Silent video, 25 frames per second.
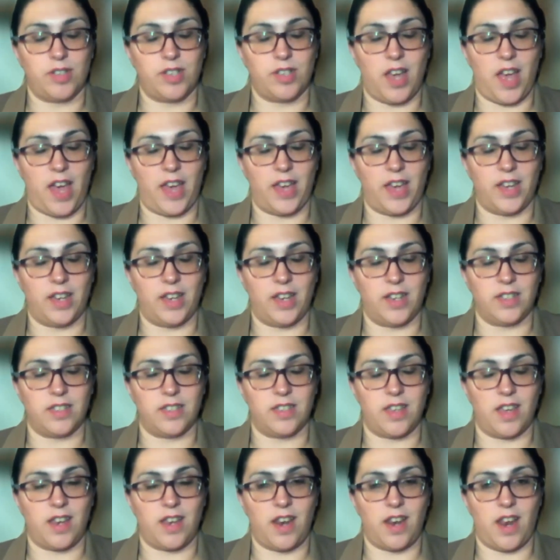
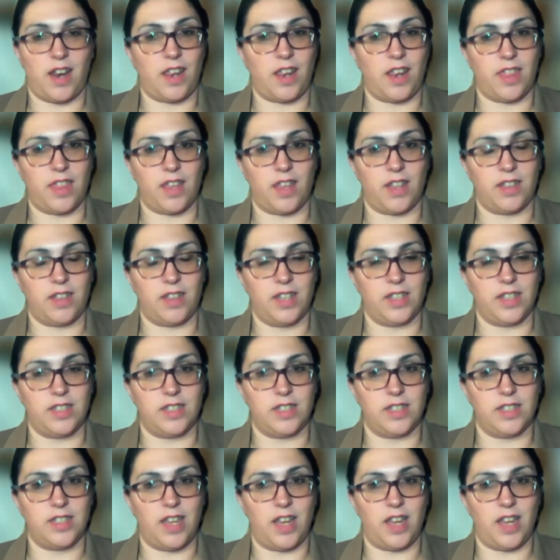science and anything
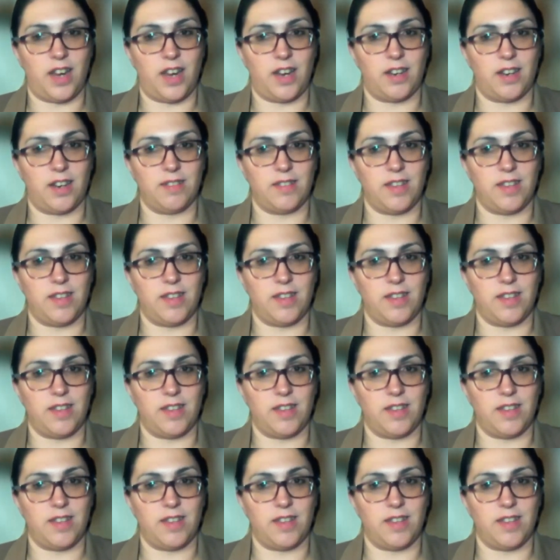digital,